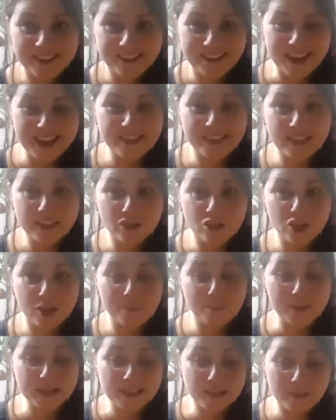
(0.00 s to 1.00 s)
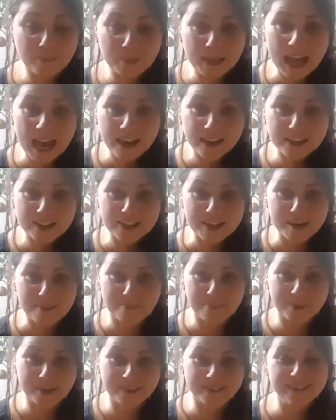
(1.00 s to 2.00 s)
And this sheep is a black
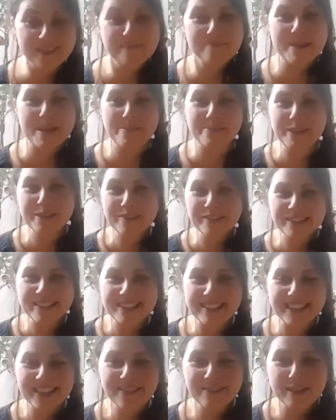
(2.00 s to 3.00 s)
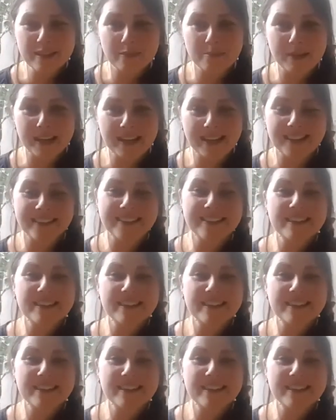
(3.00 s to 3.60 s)
sheep. Maybe you can sing with me.